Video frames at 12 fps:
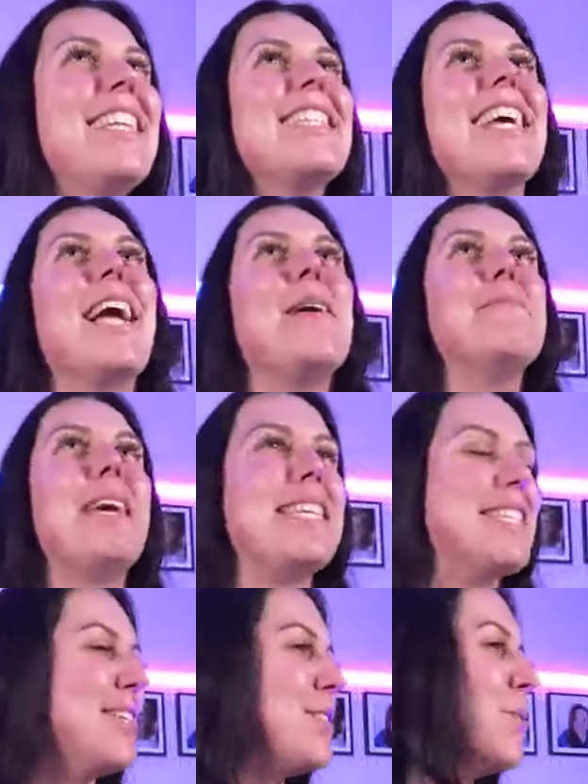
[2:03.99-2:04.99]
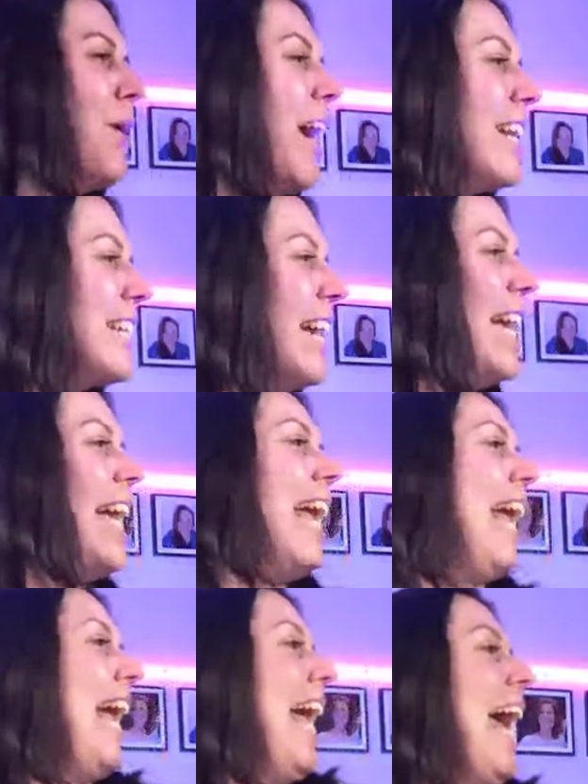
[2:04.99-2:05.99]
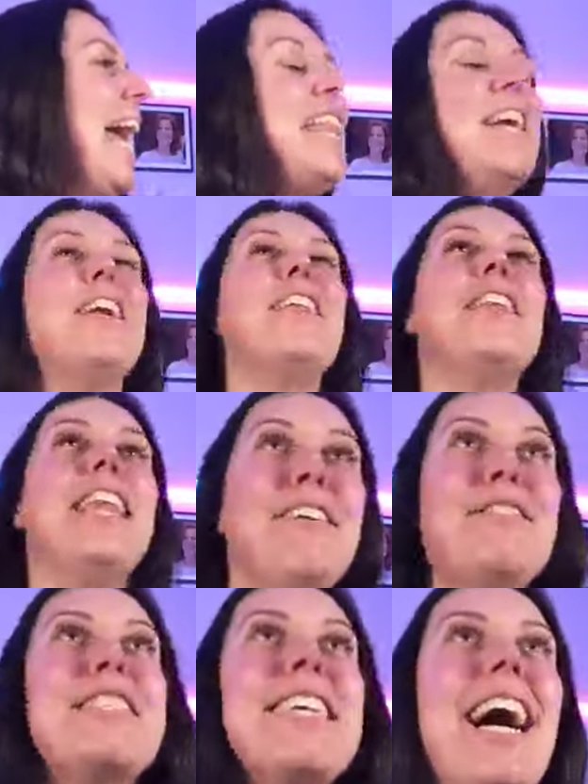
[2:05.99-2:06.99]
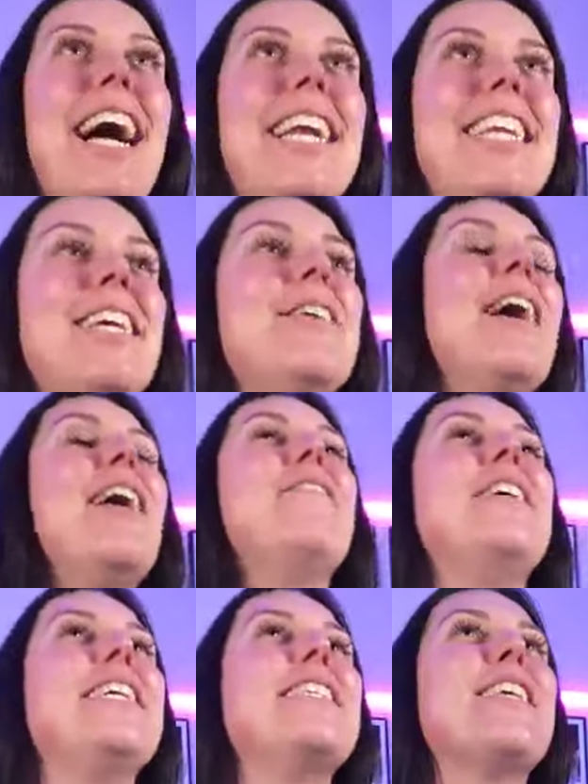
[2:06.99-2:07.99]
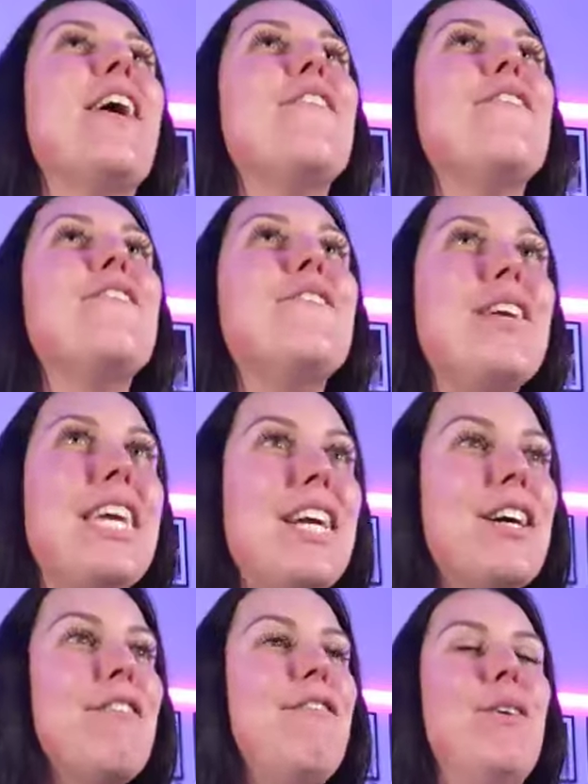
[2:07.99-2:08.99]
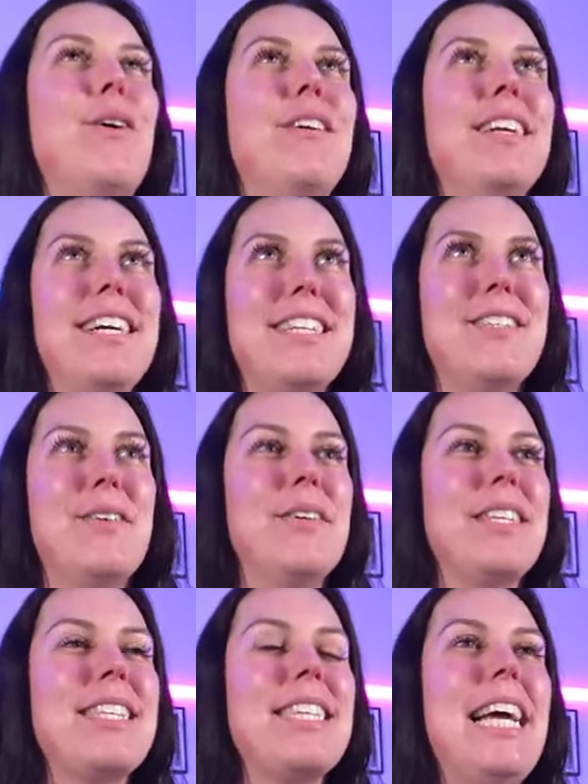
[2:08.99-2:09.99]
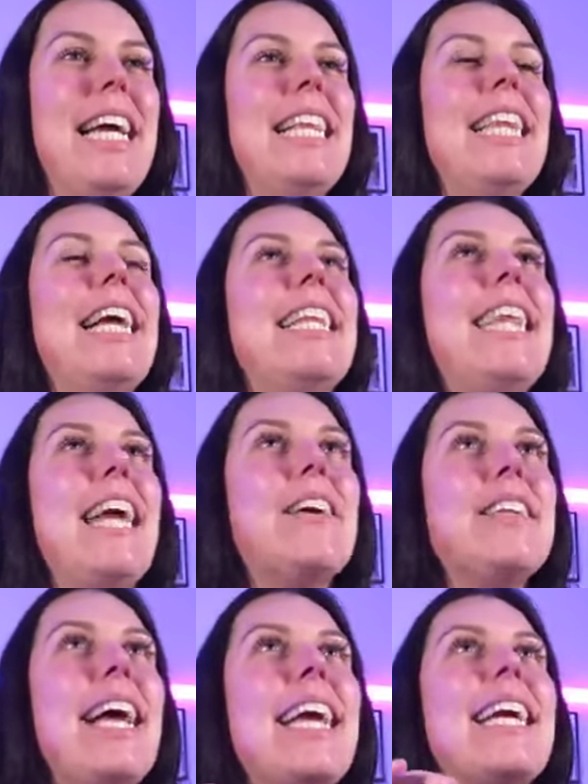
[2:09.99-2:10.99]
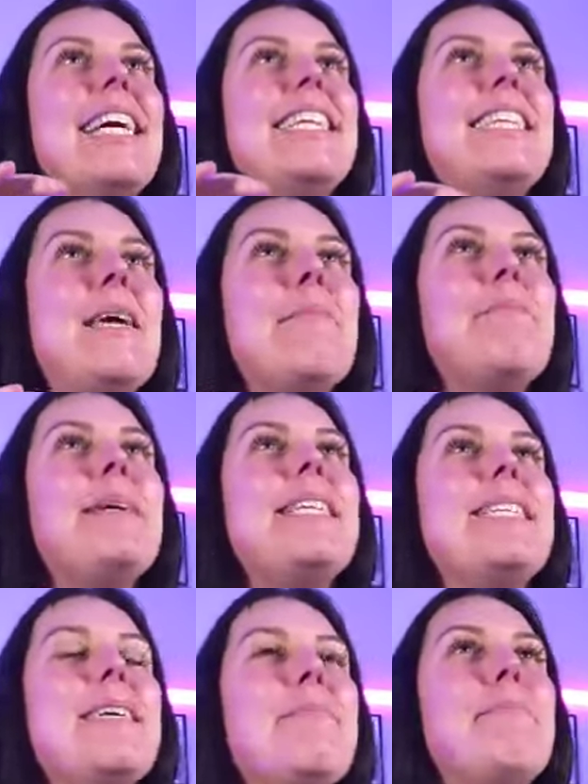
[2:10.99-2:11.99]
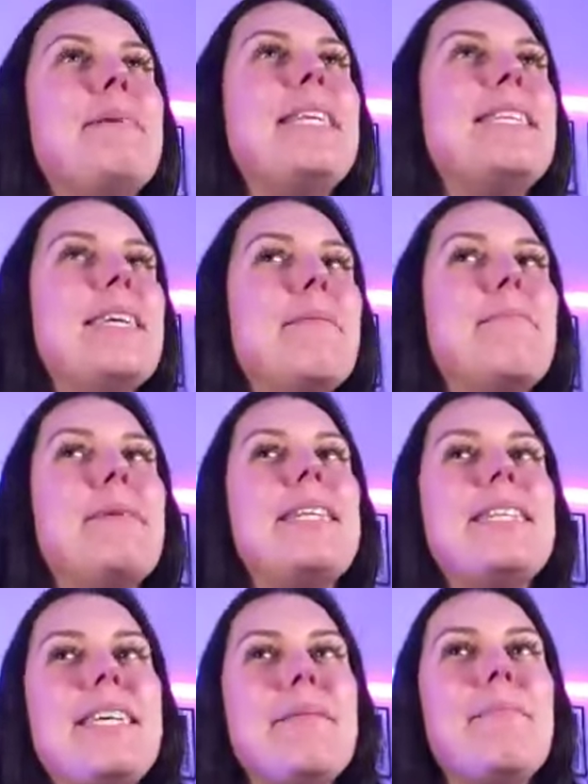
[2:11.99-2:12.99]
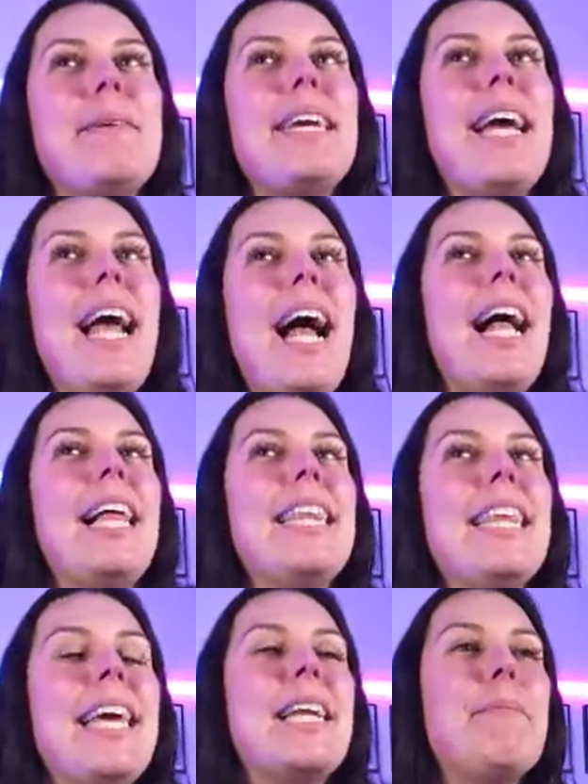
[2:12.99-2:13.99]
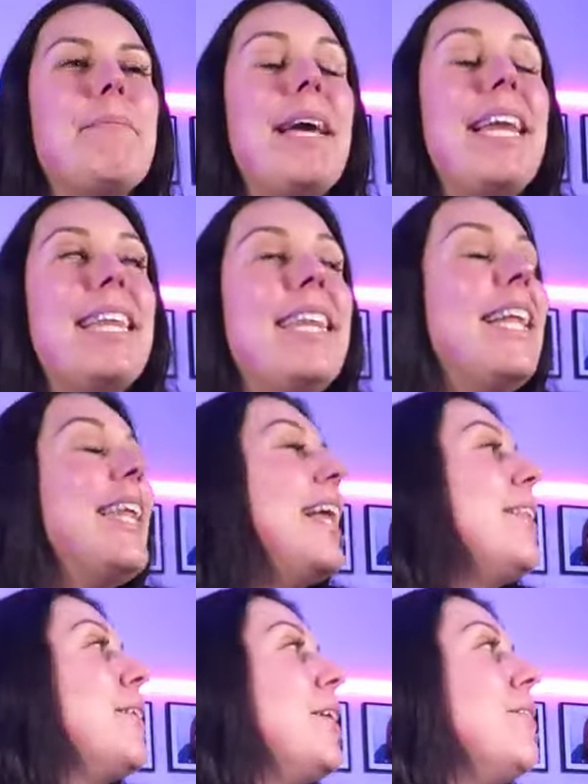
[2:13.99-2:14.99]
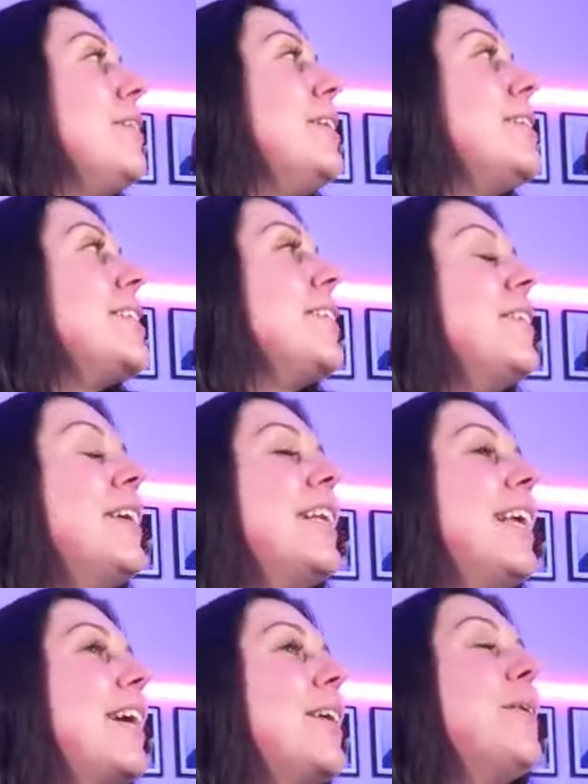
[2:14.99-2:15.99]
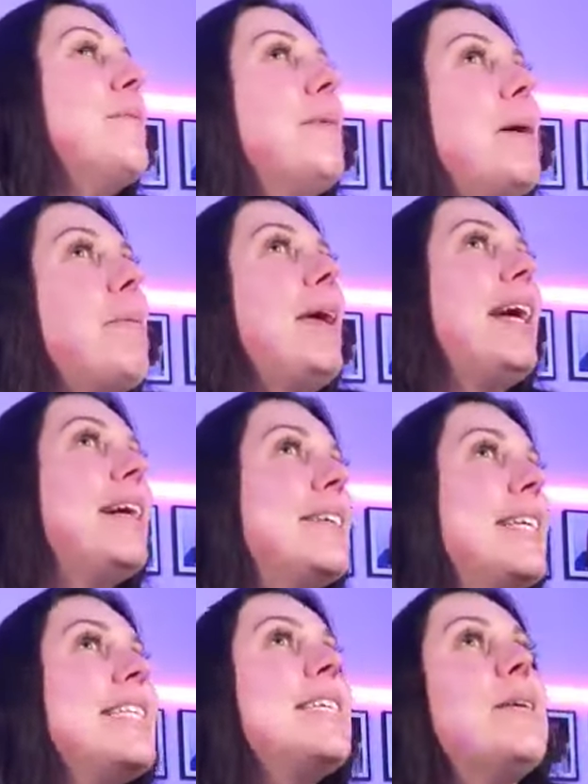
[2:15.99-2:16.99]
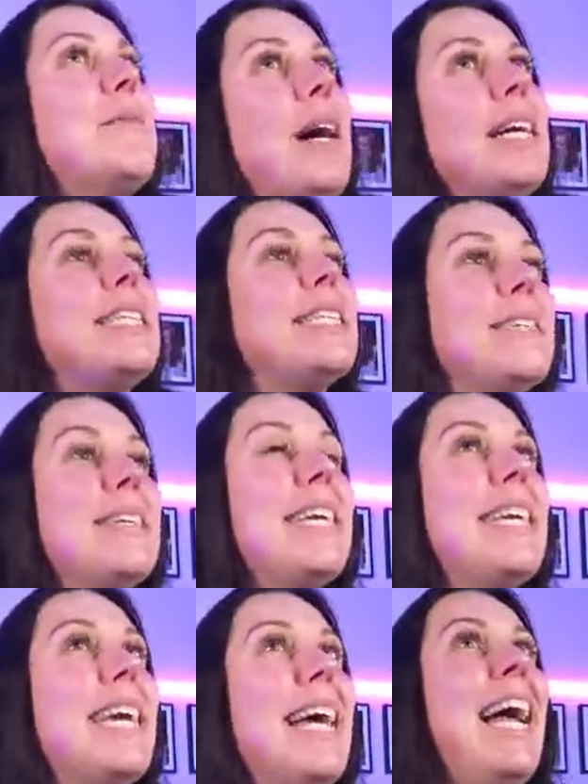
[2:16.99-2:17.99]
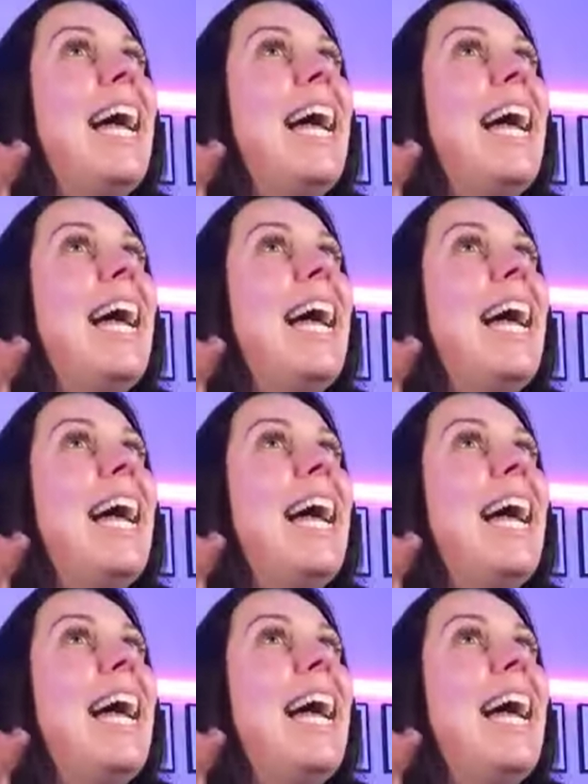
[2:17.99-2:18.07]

It's like amazing to watch. And then on the left side, you have these fearful adults. Like they're like tippy, tippy, tippy, tippy a little bit. And then they look over the shoulder and like, oh, my parents are watching me.